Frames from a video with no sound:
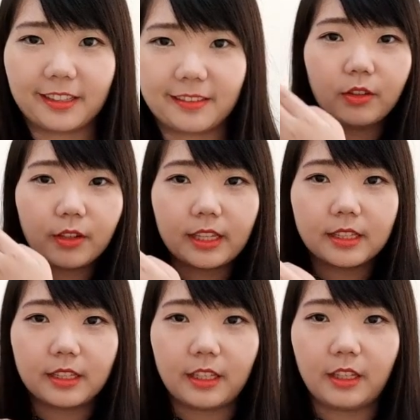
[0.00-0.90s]
If you can
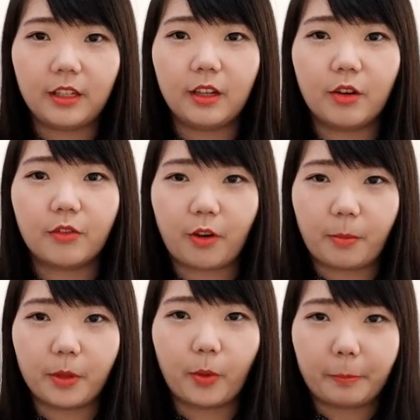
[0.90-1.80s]
see
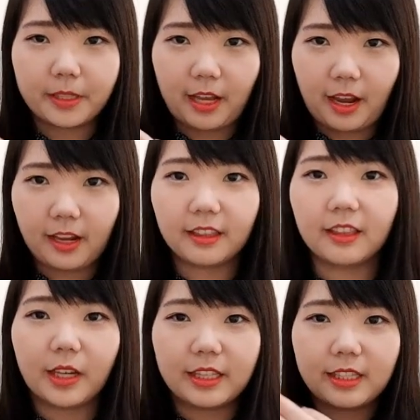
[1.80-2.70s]
from the website,
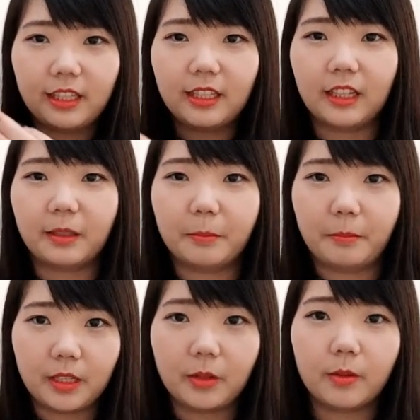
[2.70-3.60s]
you can see that the
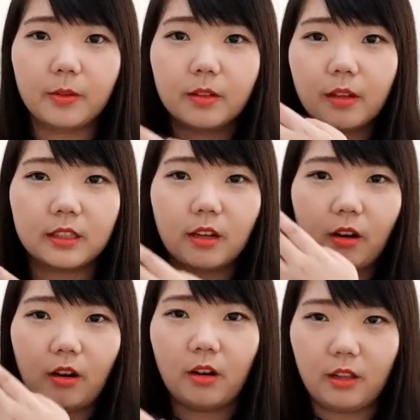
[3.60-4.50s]
menu is
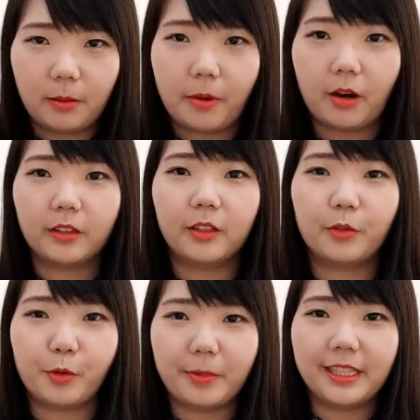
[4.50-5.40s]
all
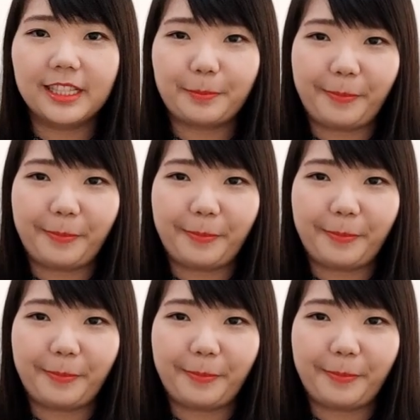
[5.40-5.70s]
about women's